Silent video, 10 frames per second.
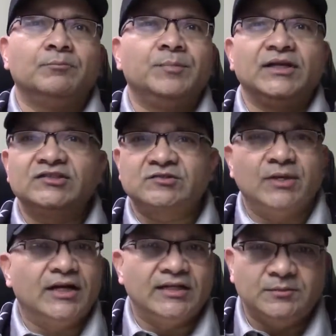beast
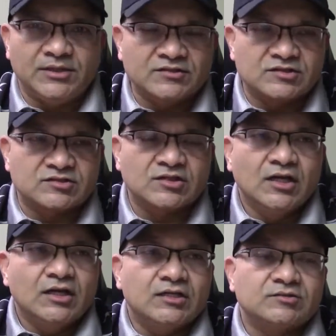by any means.
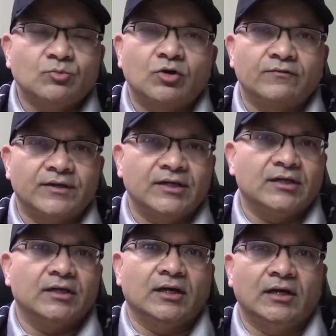It's more of a
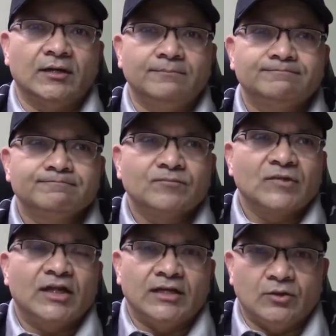
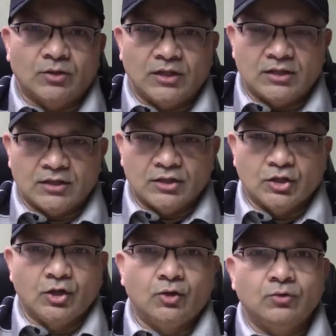you know, a
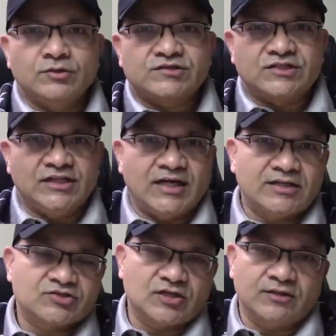low
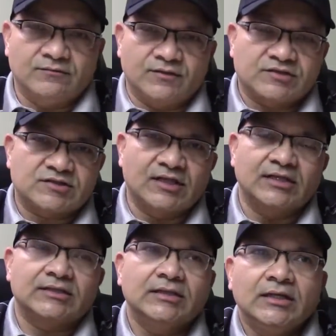sillage kind of a
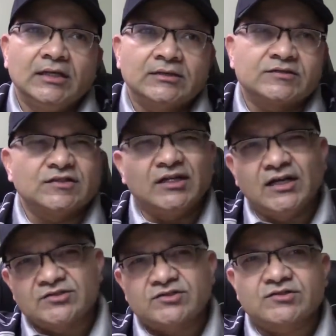scent. The
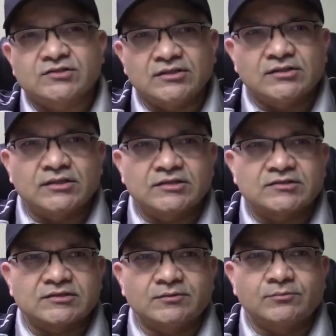sillage is
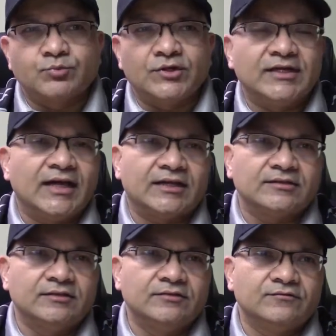pretty
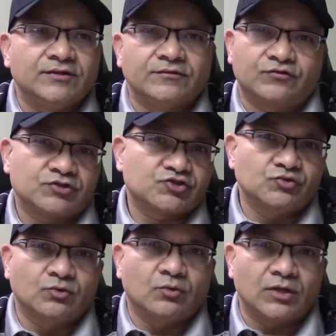active in the first
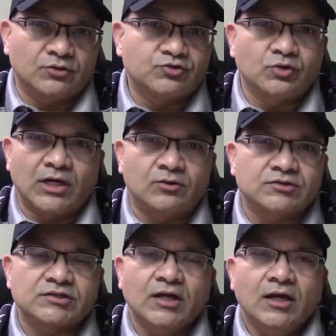1 or 2
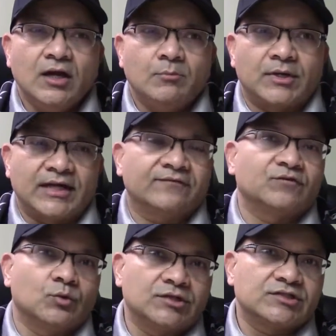hours. But
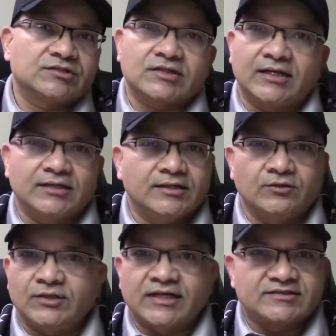afterwards, it's kind of, you know,
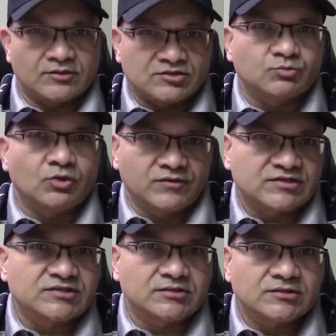dies on. It's more of a
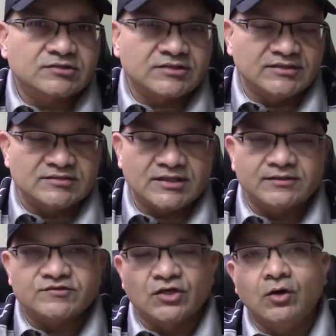skin scent.
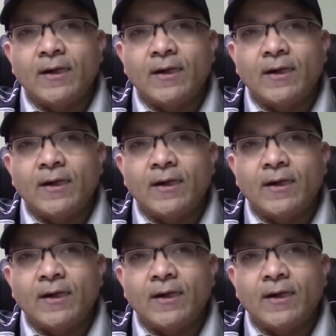So